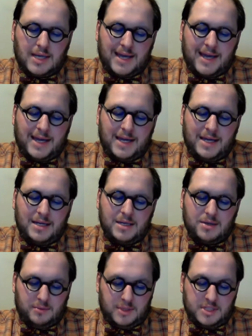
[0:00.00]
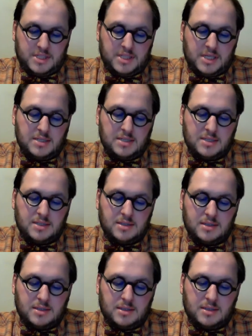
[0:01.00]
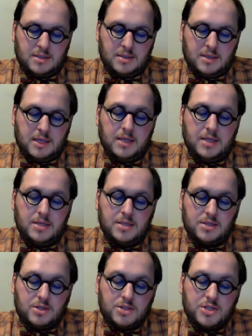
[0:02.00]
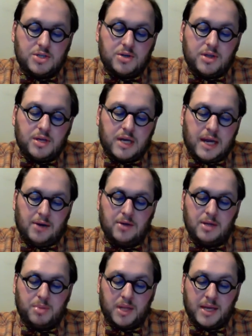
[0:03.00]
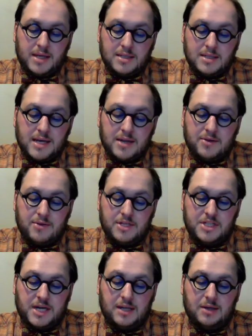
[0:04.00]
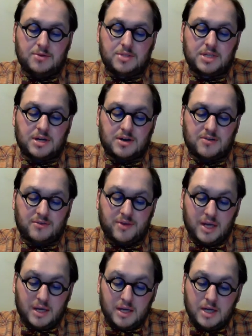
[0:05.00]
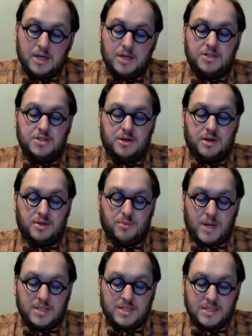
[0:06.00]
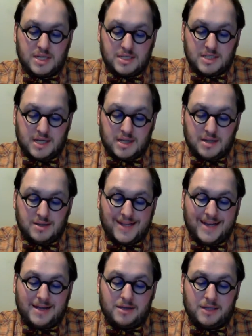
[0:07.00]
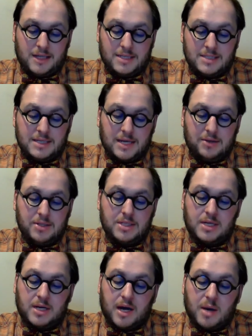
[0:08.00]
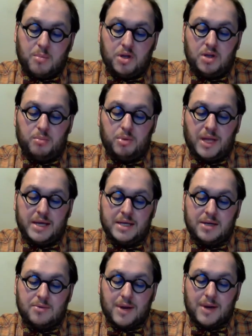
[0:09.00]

And what she says is, "Judith and Harry playing together in shallow surf. Judith runs in, teeth clacking like a skeleton, and I pull a blanket